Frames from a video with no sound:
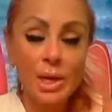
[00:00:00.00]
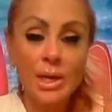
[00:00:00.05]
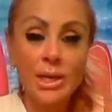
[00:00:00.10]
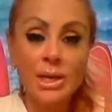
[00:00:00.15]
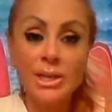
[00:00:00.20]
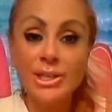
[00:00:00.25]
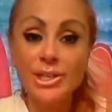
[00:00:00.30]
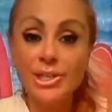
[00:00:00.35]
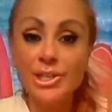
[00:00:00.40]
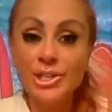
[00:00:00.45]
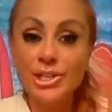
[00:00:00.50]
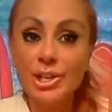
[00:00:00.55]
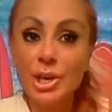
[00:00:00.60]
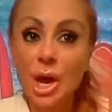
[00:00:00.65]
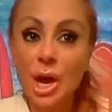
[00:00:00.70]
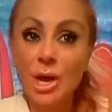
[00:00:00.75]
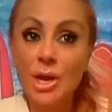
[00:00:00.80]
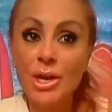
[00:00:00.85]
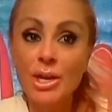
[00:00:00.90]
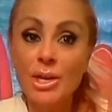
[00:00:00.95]
is
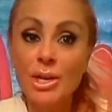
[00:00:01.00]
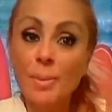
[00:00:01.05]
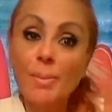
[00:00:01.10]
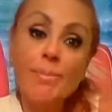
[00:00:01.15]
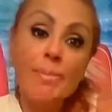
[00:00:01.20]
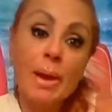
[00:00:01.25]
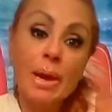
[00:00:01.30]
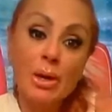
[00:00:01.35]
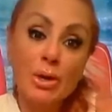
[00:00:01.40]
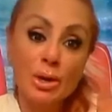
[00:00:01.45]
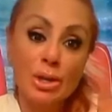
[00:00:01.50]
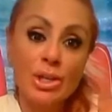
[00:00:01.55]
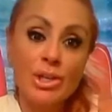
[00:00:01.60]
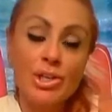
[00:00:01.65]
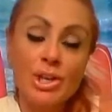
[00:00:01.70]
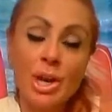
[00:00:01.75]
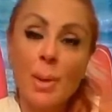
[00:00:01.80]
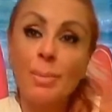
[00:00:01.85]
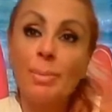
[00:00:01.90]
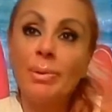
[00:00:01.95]
in a
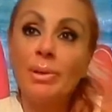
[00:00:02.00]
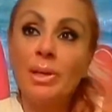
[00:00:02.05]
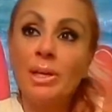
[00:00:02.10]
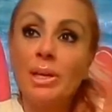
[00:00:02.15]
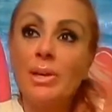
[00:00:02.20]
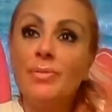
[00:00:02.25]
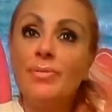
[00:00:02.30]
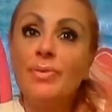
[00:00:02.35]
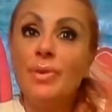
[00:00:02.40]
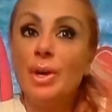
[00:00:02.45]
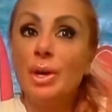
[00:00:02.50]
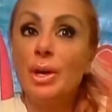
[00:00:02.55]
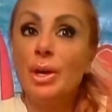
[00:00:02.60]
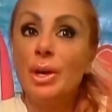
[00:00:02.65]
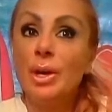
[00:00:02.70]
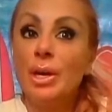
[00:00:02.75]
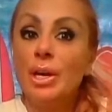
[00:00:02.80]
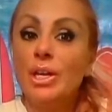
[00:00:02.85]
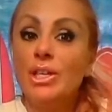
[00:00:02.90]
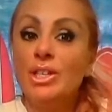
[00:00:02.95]
marriage, I believe
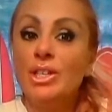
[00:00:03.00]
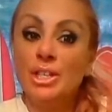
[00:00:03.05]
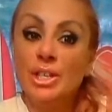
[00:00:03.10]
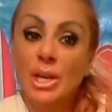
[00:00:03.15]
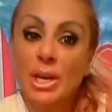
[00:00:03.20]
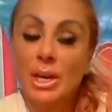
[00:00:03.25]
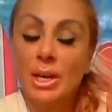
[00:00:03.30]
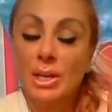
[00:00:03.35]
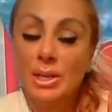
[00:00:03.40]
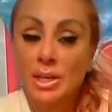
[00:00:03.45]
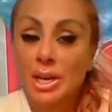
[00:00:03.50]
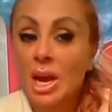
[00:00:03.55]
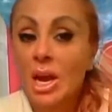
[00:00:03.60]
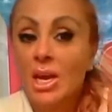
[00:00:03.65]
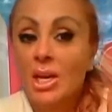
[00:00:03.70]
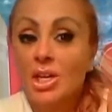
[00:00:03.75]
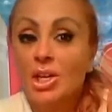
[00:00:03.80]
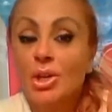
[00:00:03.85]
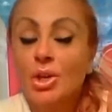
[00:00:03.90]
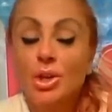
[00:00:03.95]
it's a yin and
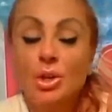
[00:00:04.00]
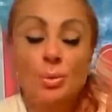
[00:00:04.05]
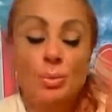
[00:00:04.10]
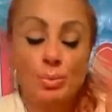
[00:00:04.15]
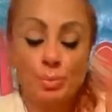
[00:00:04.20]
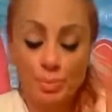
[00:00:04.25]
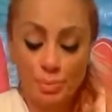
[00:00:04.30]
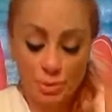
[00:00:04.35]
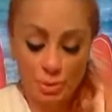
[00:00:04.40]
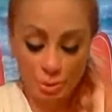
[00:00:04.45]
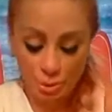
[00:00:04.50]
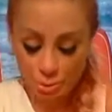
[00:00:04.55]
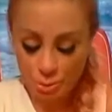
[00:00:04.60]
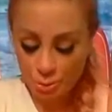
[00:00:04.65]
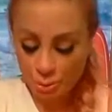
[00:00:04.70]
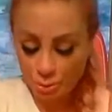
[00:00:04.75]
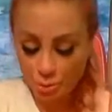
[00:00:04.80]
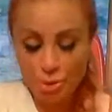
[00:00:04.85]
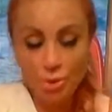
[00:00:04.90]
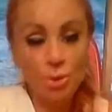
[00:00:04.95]
yang, you,
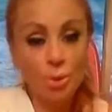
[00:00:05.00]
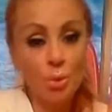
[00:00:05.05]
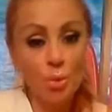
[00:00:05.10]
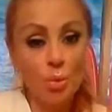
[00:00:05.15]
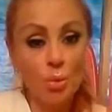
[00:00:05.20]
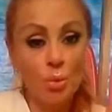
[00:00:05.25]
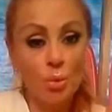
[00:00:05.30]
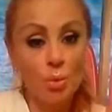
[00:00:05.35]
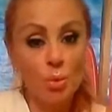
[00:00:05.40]
you do